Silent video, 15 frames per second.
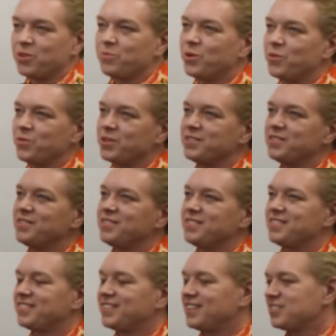You want
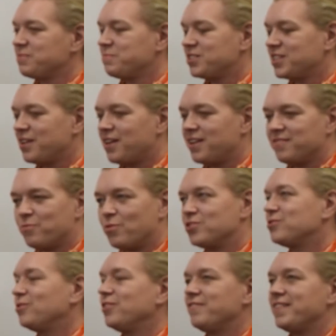the customer to go, I've
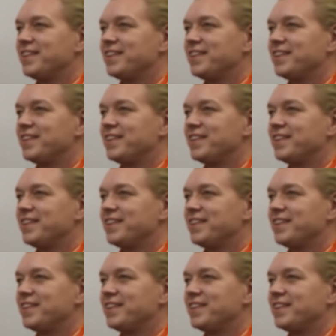watched all your